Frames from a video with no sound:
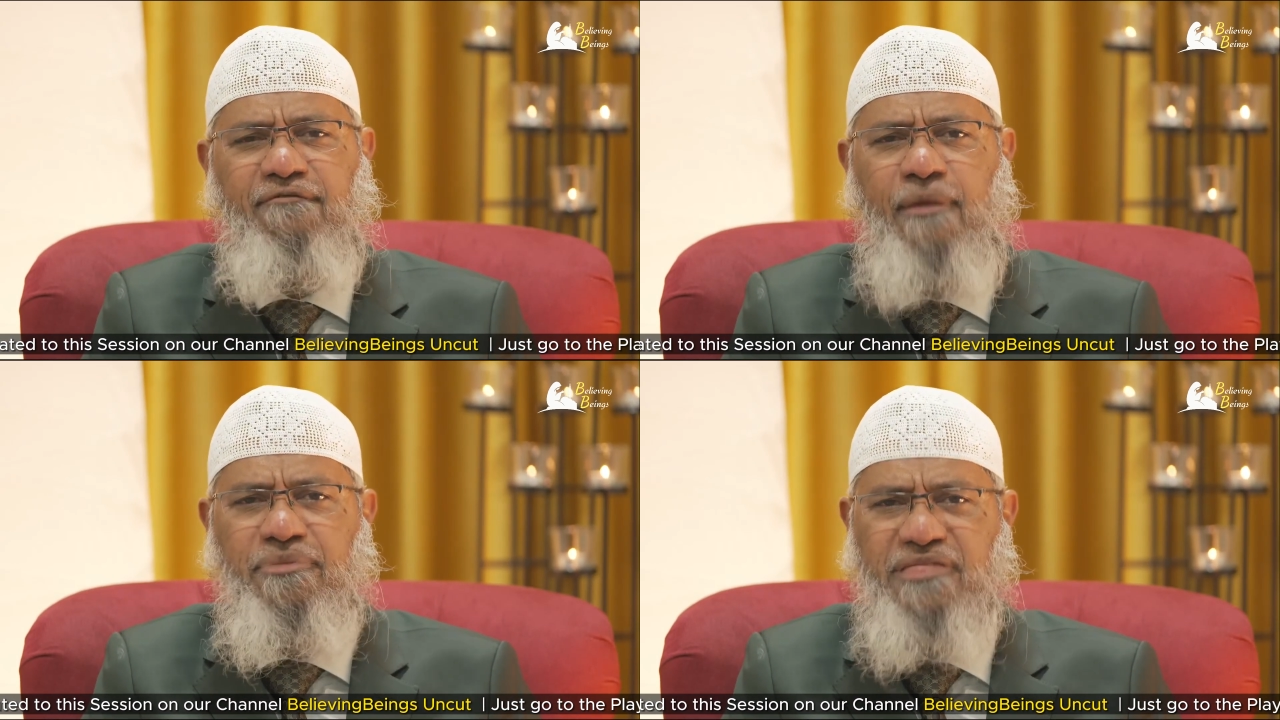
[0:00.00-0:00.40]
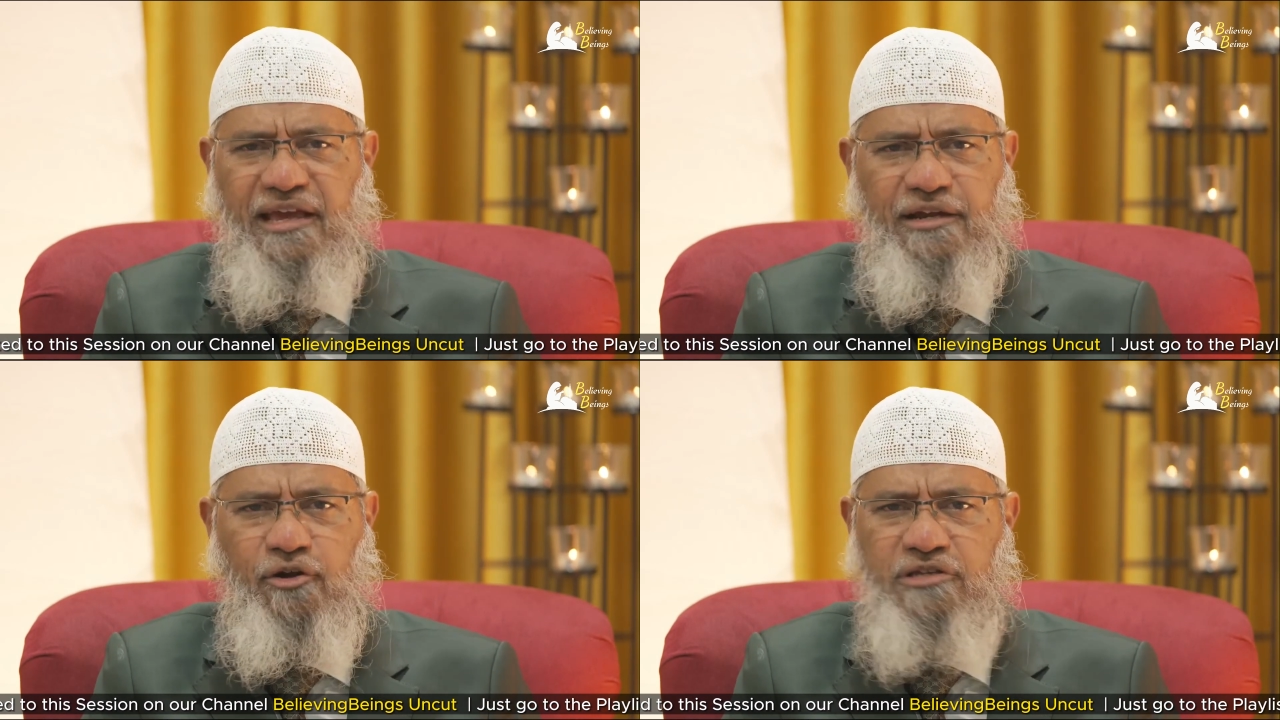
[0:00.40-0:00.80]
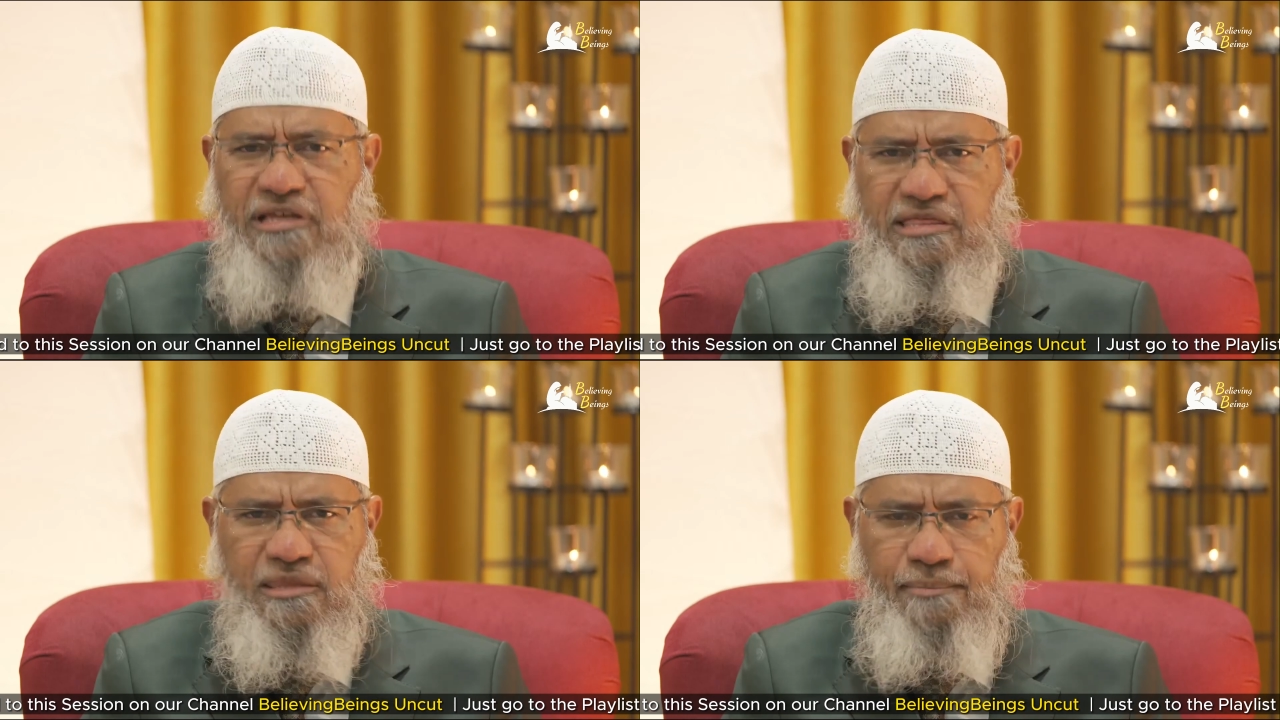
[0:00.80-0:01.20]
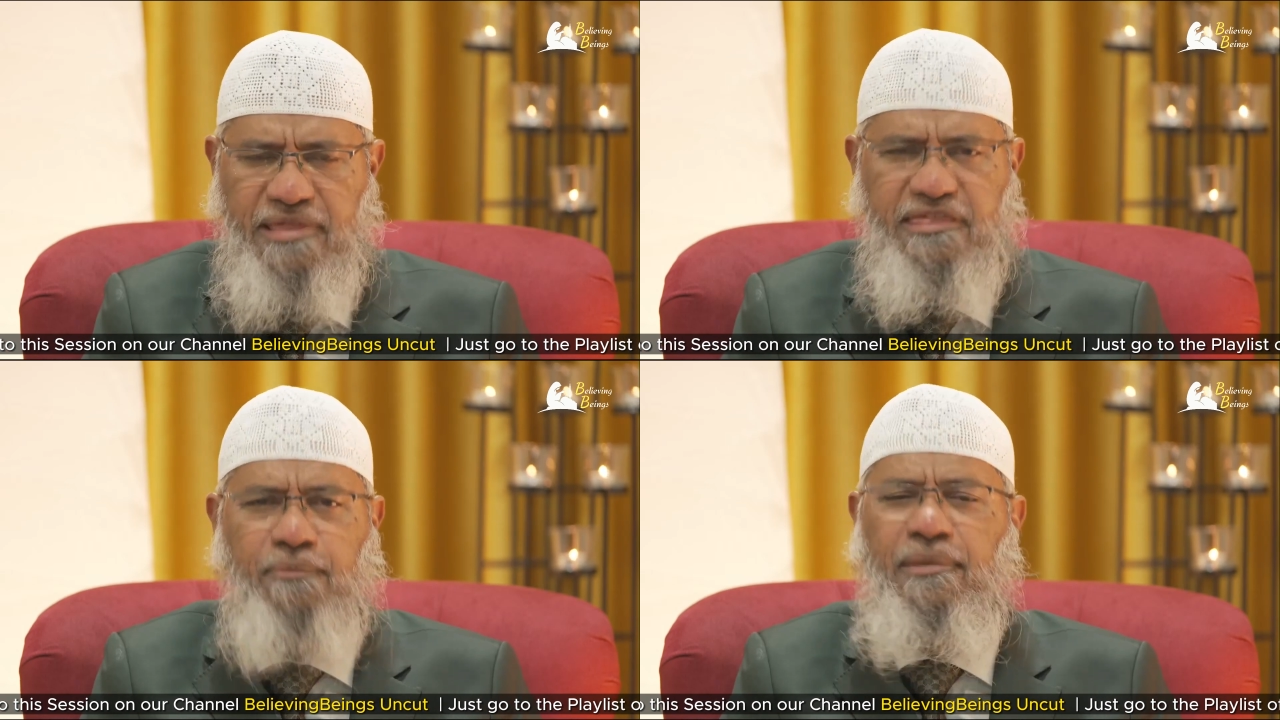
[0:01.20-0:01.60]
website or just the
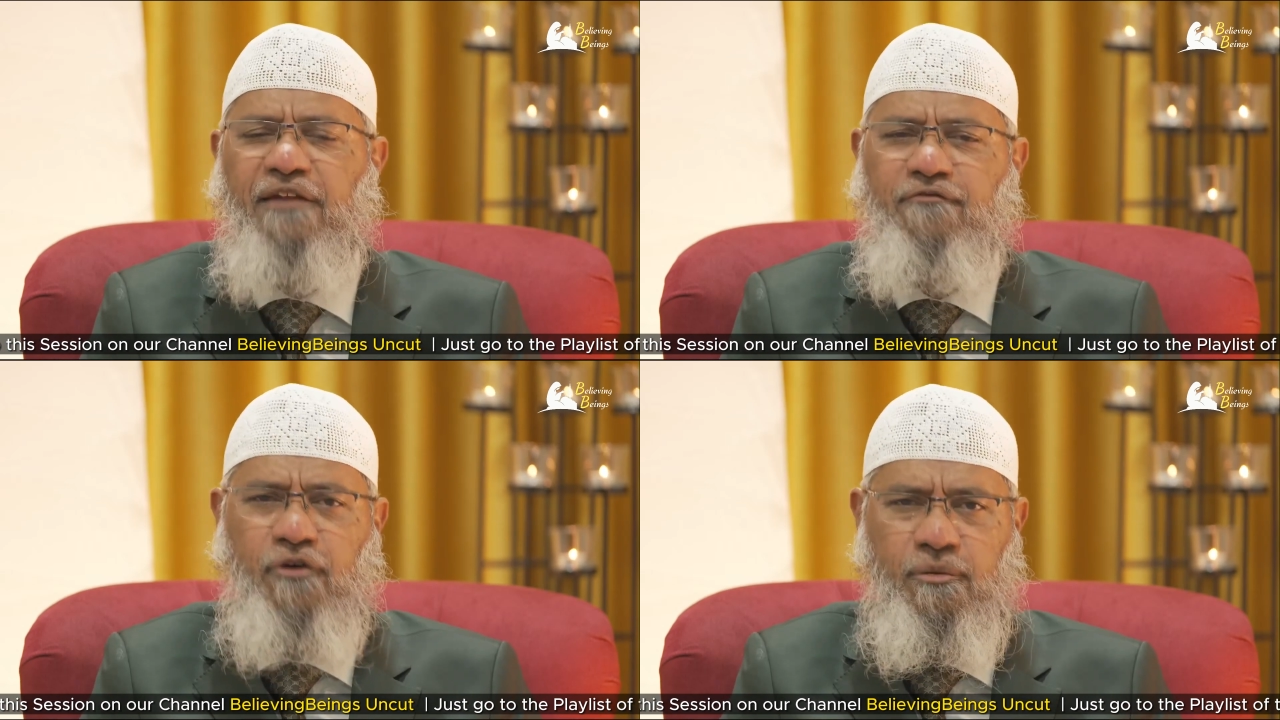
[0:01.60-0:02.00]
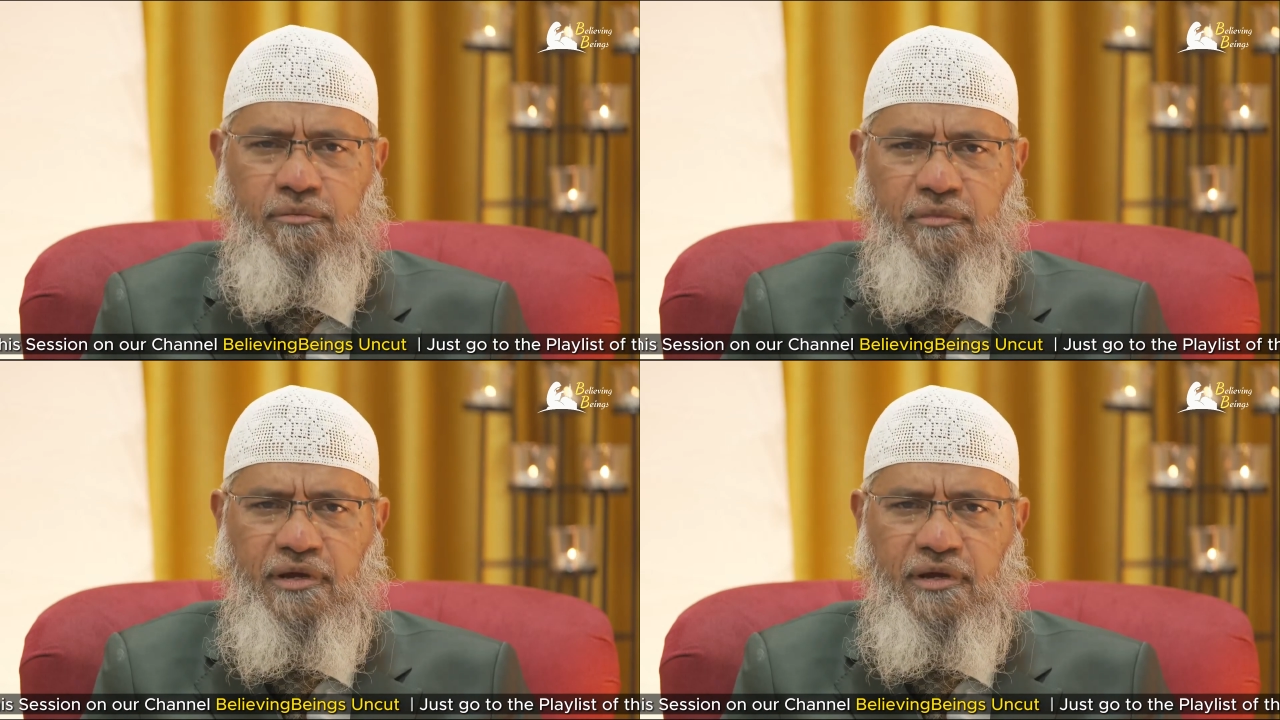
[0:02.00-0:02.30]
basic platform,